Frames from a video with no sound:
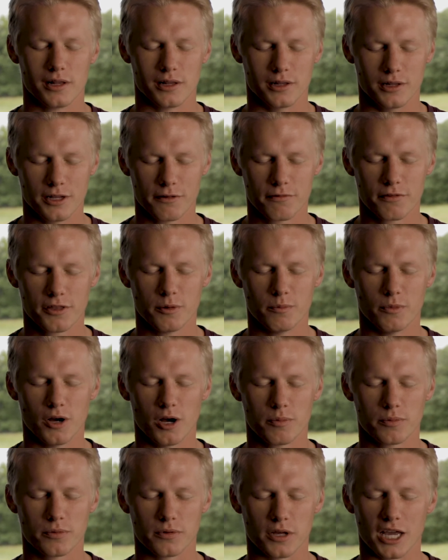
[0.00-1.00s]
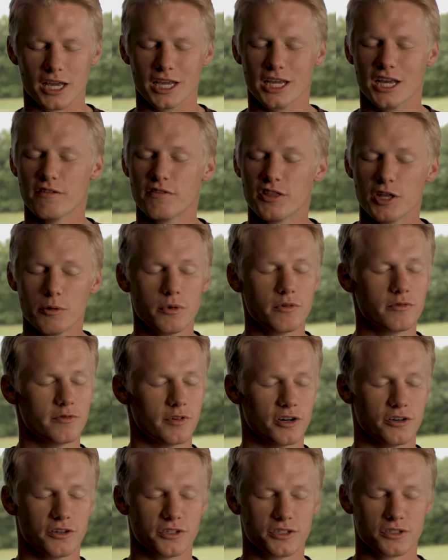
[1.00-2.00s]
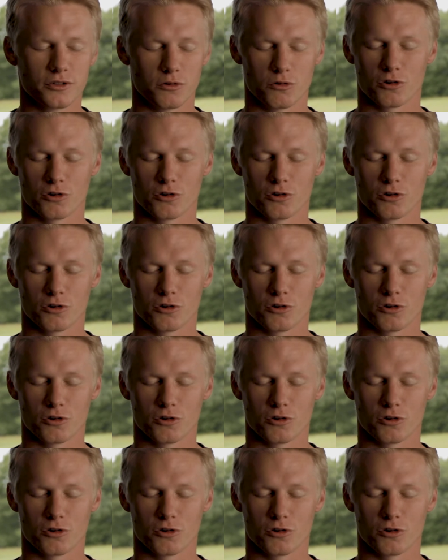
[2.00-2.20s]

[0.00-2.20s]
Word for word: lift them up, and give them a verse